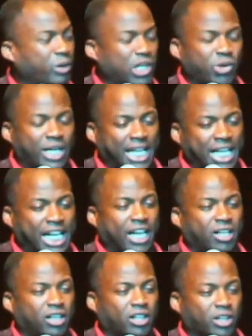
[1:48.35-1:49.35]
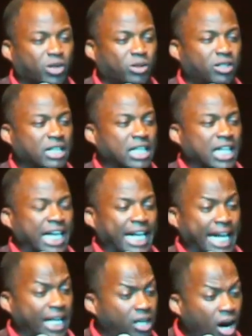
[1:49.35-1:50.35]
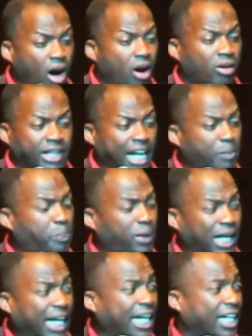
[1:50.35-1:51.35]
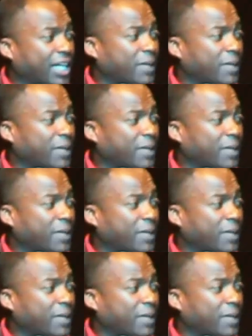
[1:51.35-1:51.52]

and when you get in that huddle, and they call that play,